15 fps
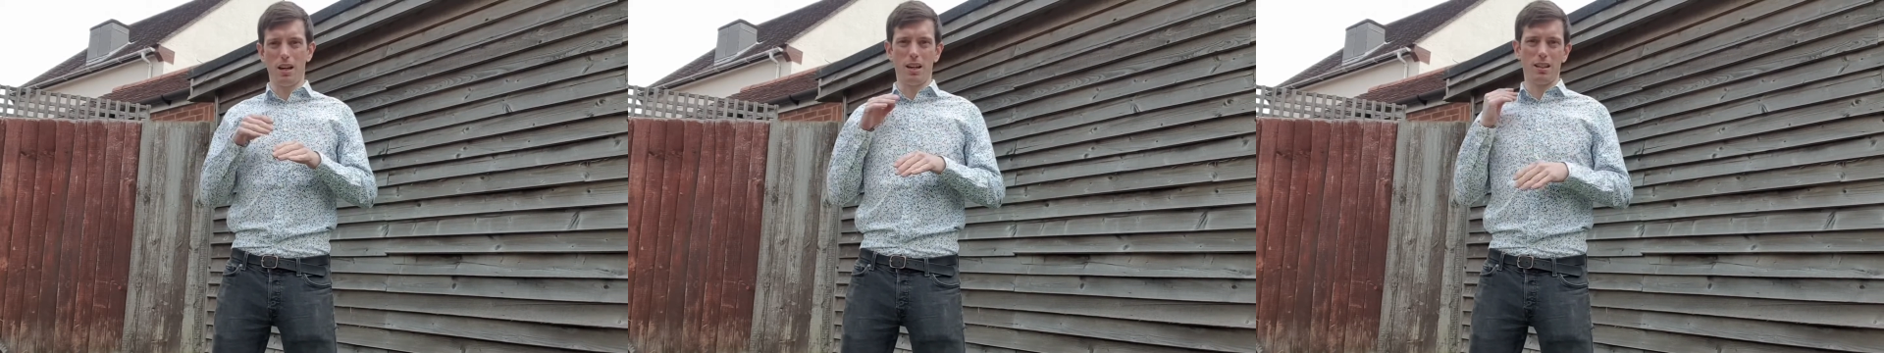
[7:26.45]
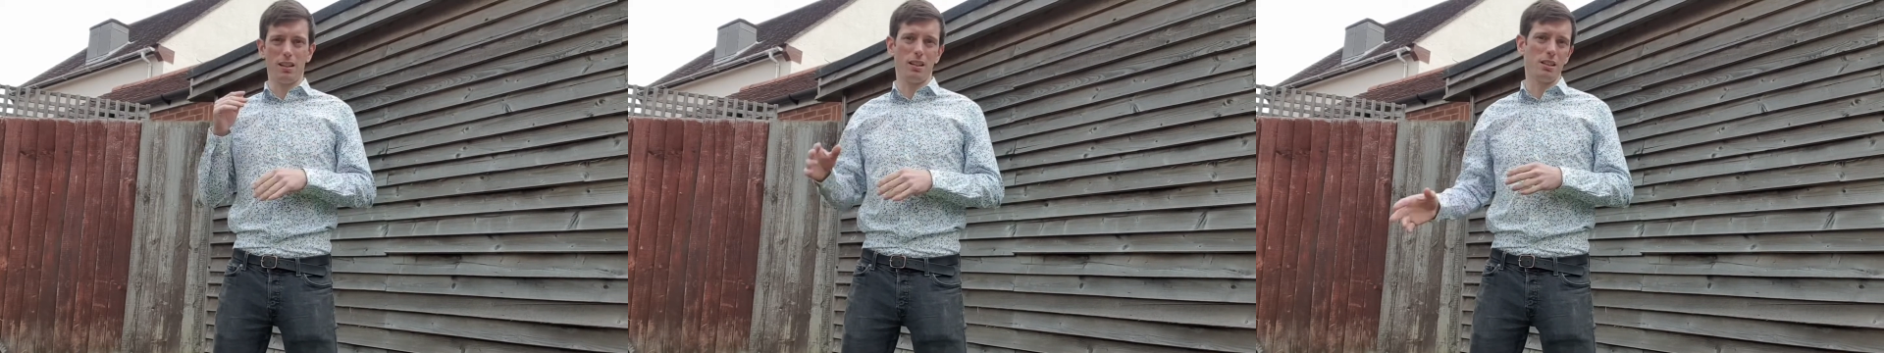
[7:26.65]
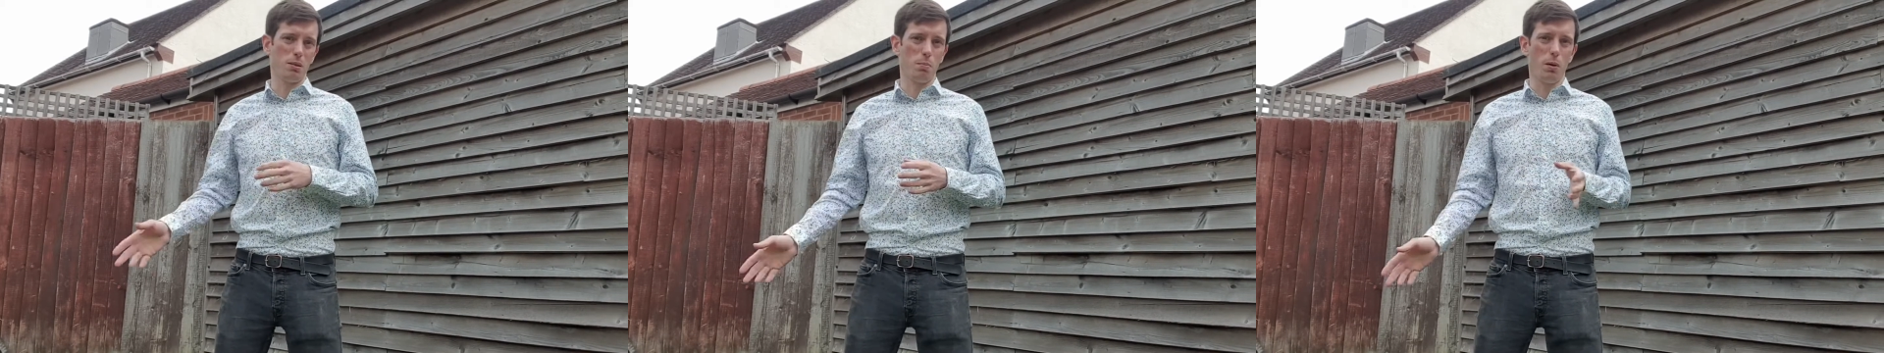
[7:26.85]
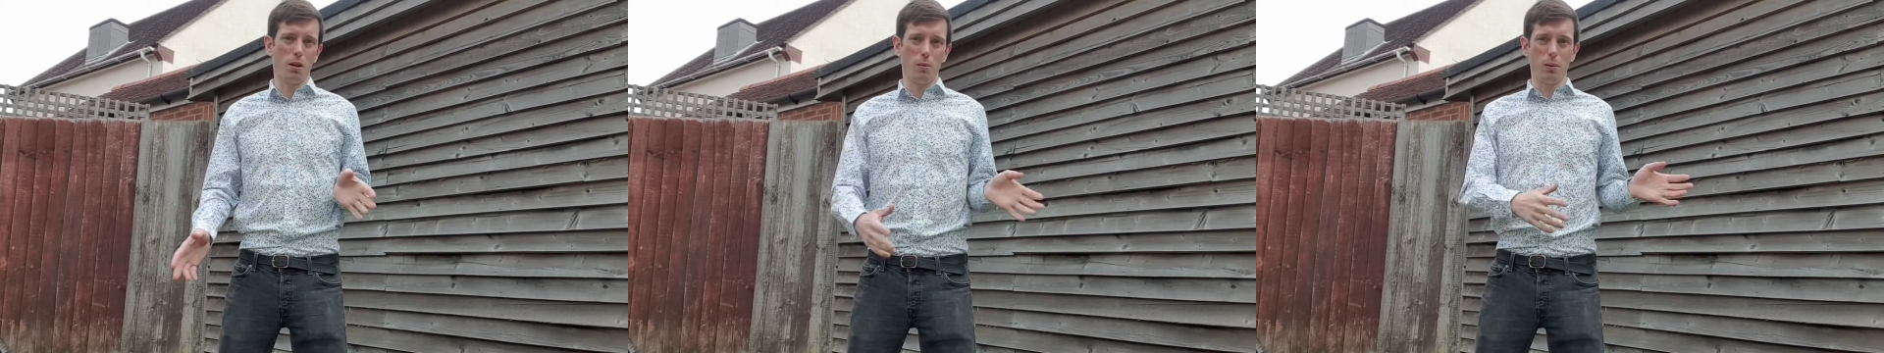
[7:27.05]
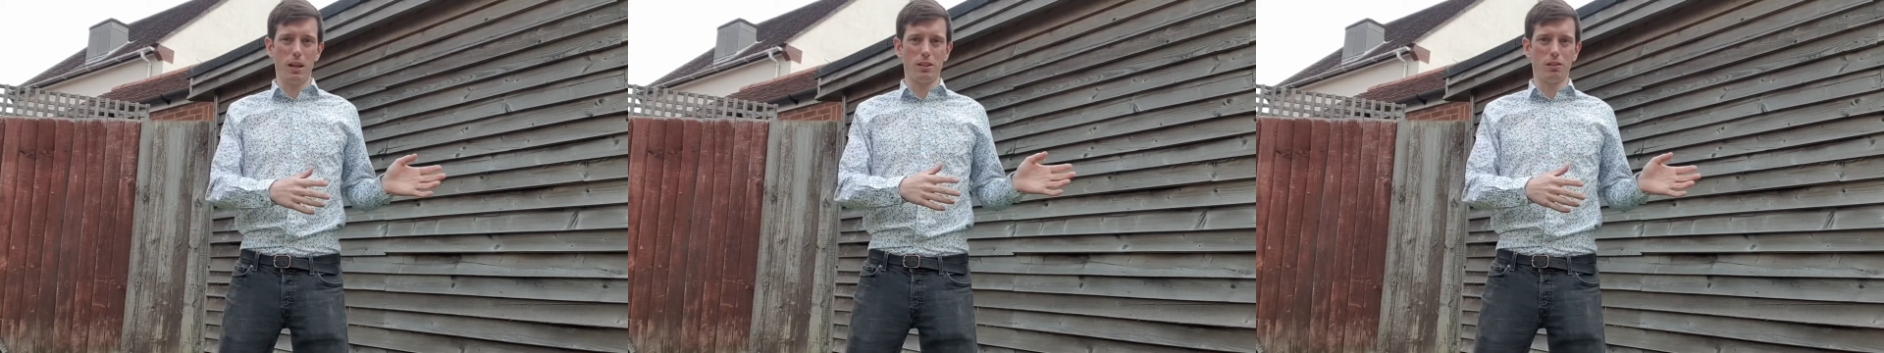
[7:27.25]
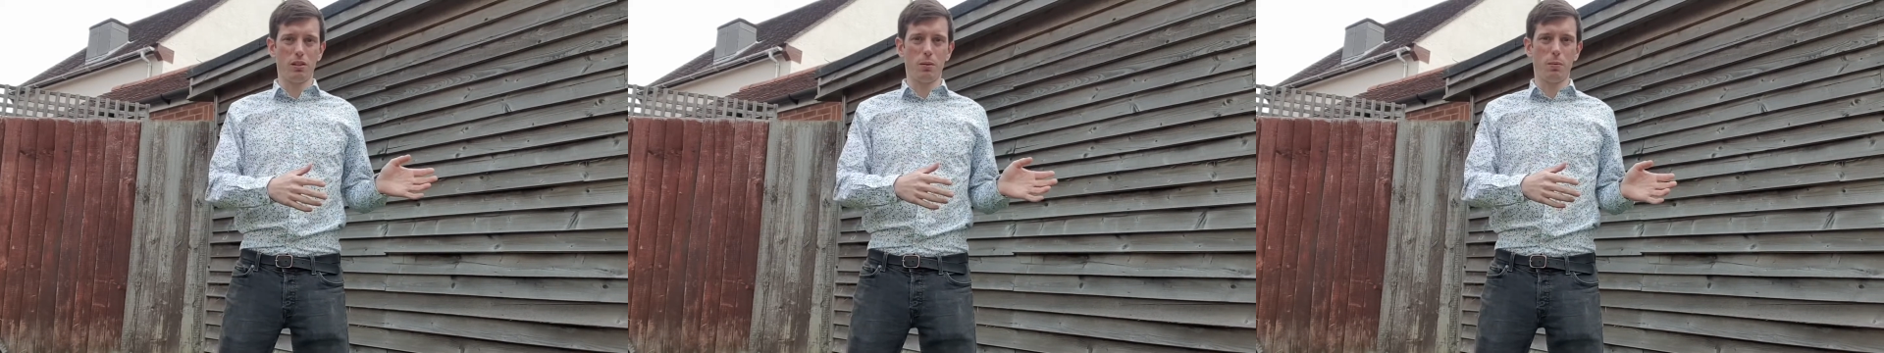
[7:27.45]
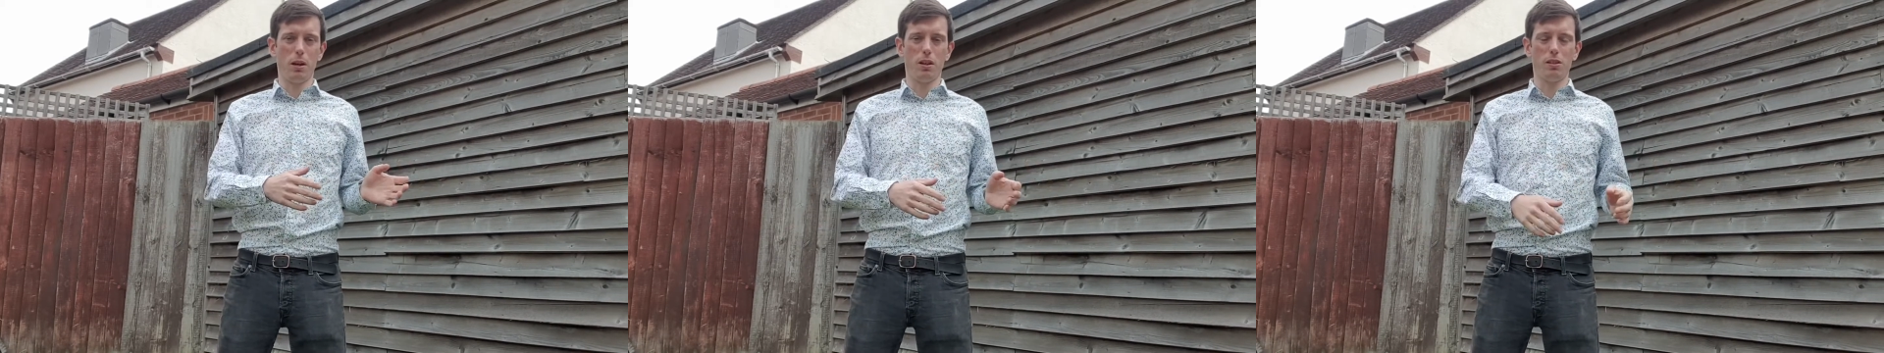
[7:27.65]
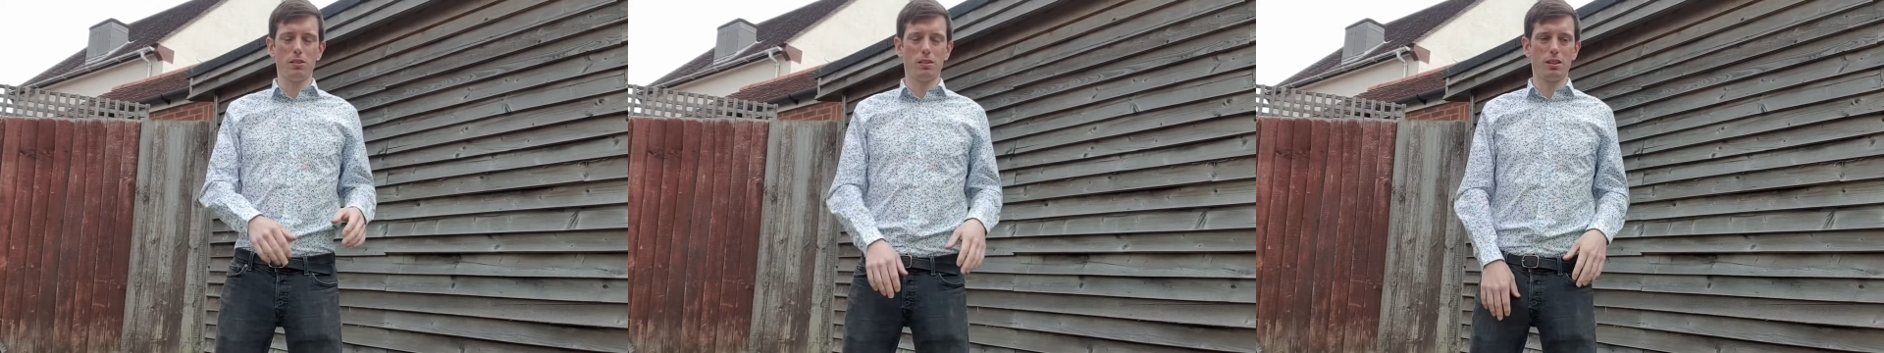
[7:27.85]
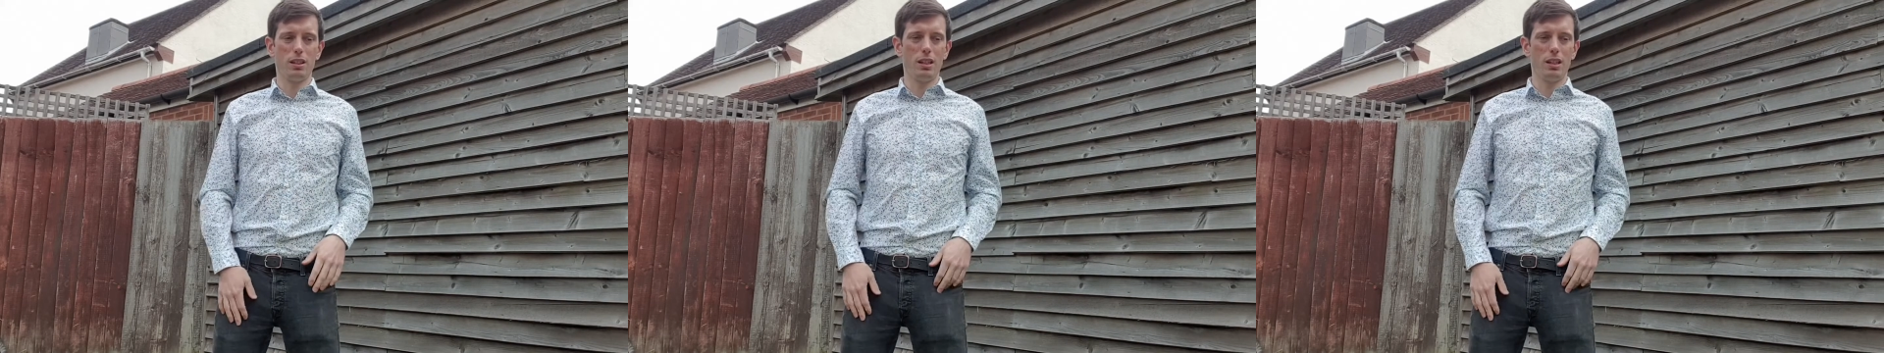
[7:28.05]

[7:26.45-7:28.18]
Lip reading: and then you can just put a letter in the post.